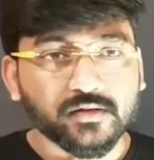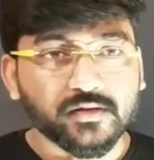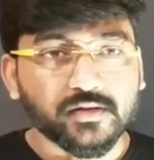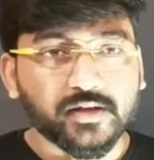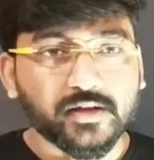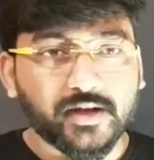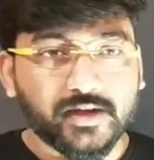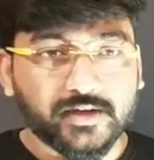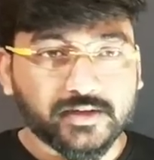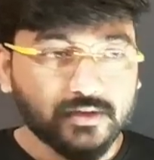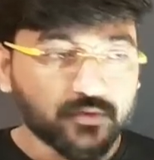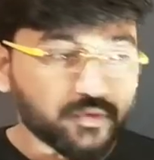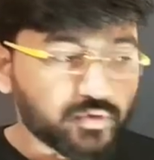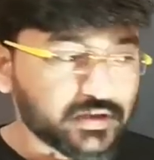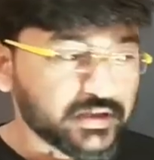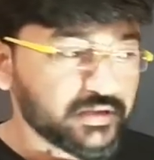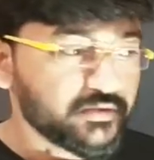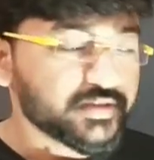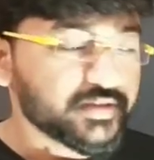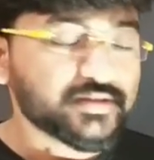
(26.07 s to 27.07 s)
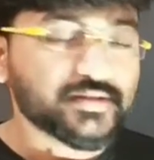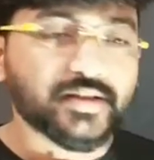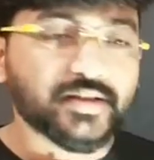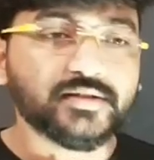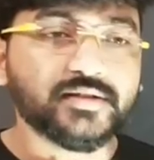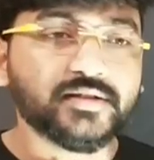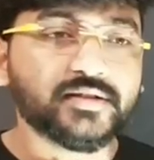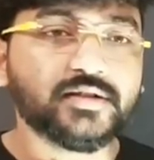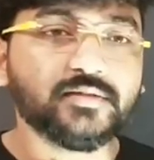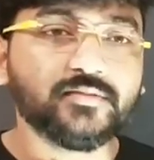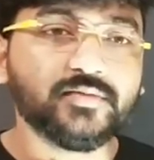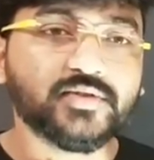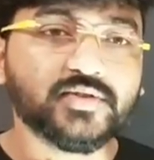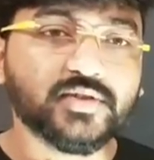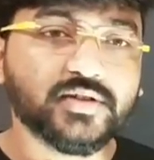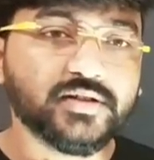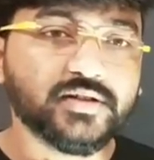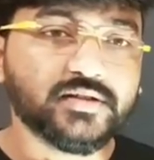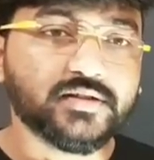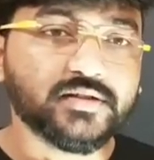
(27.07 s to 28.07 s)
And the continuous charge
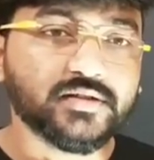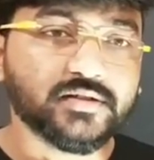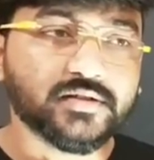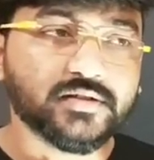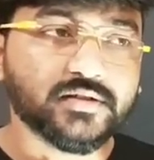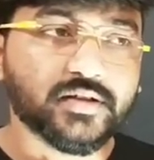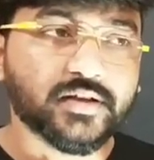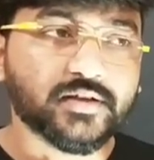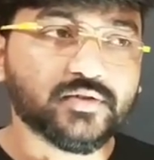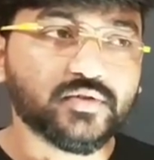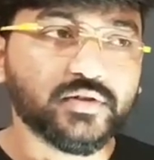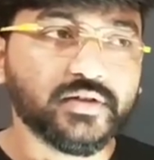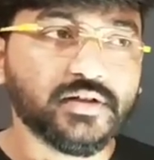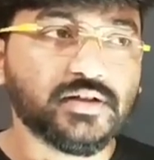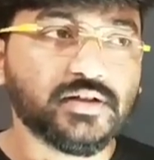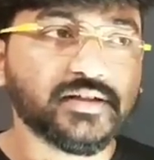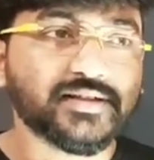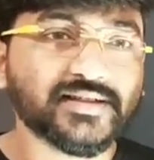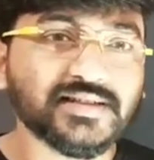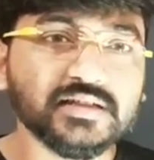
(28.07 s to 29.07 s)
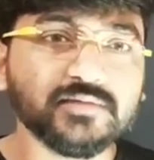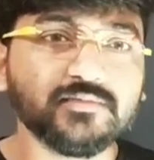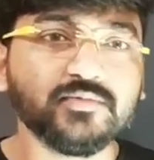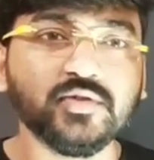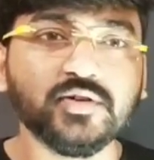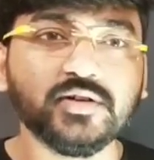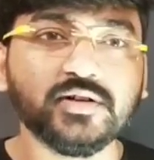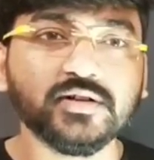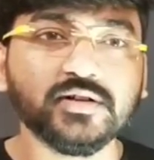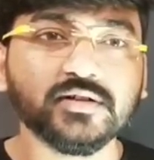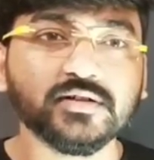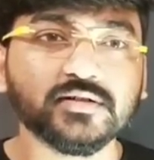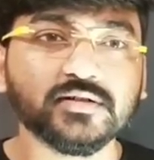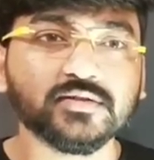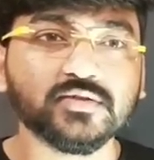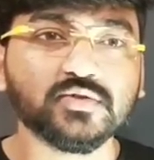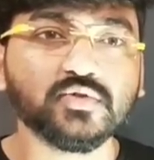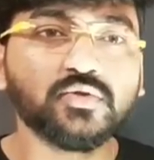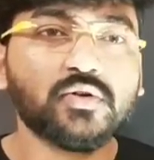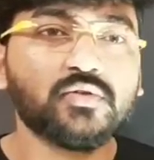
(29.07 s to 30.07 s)
distribution is actually distributed
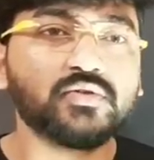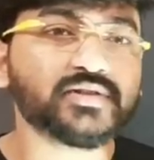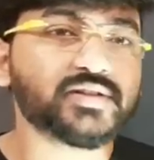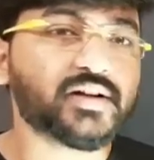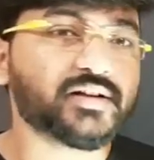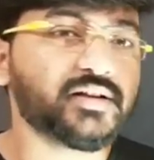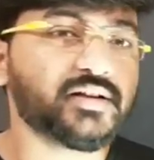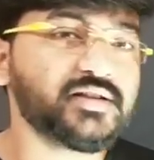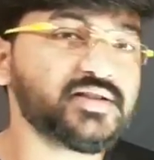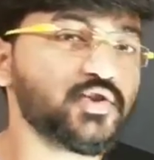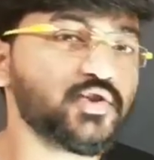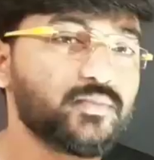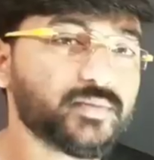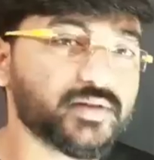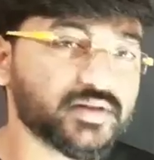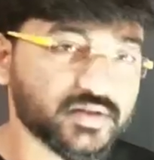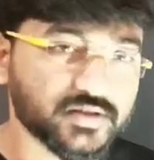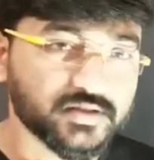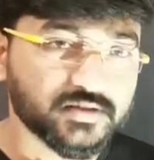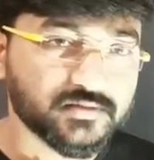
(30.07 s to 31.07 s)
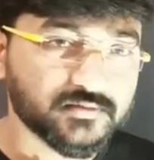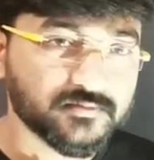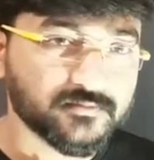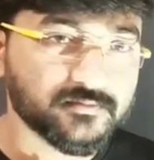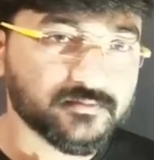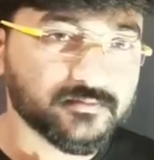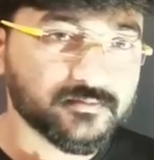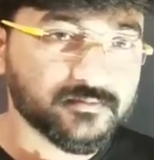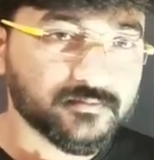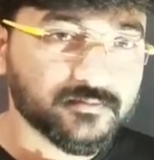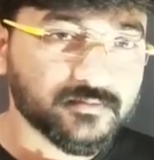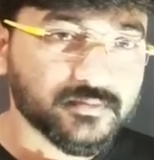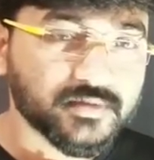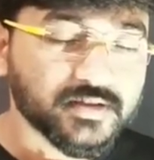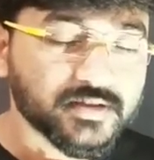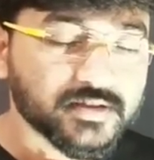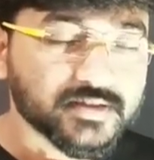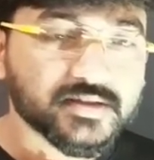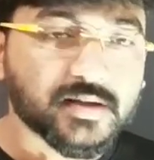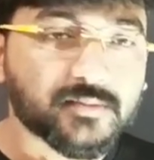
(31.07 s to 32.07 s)
throughout certain geometry.
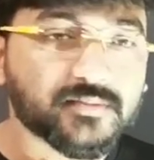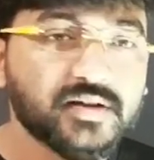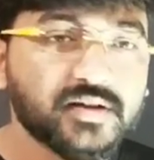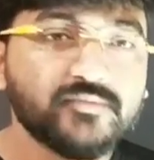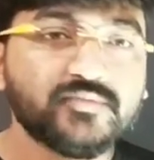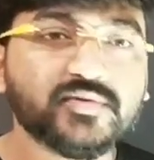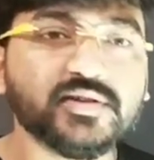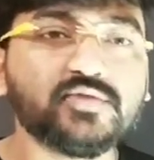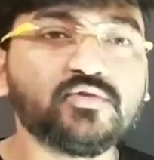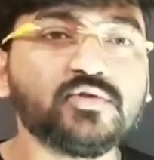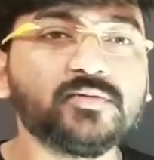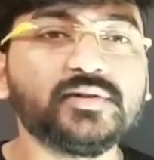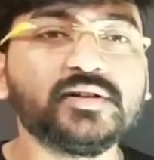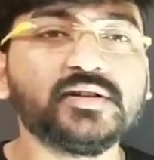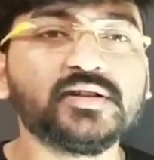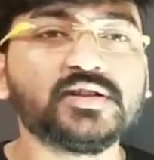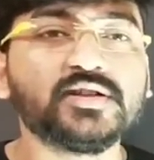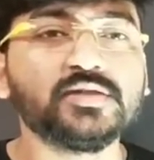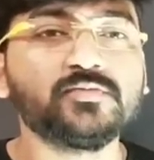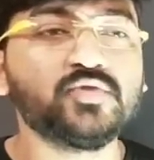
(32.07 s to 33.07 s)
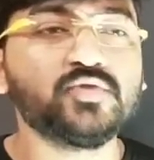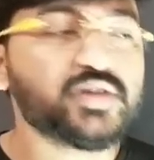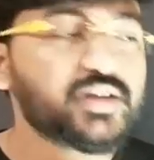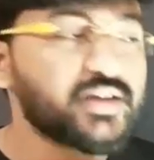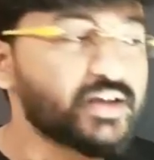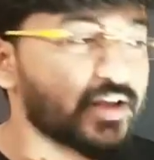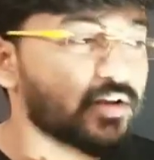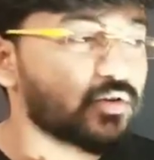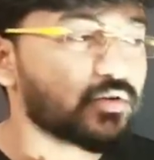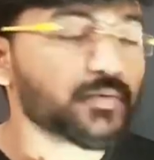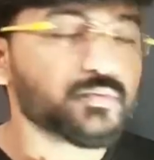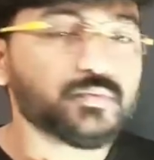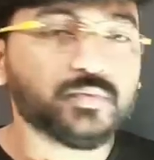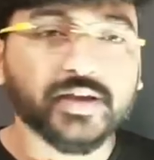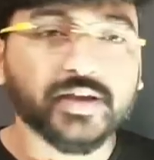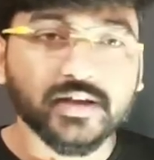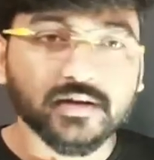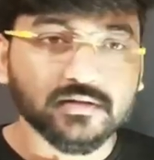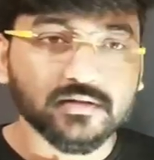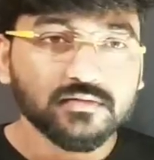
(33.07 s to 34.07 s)
Sometimes it will be distributed along
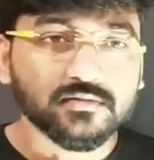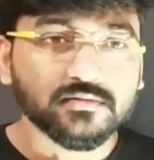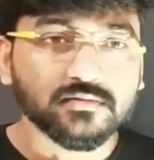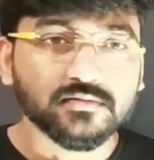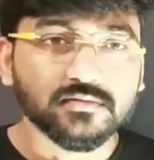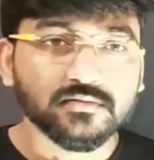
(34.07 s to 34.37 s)
wire,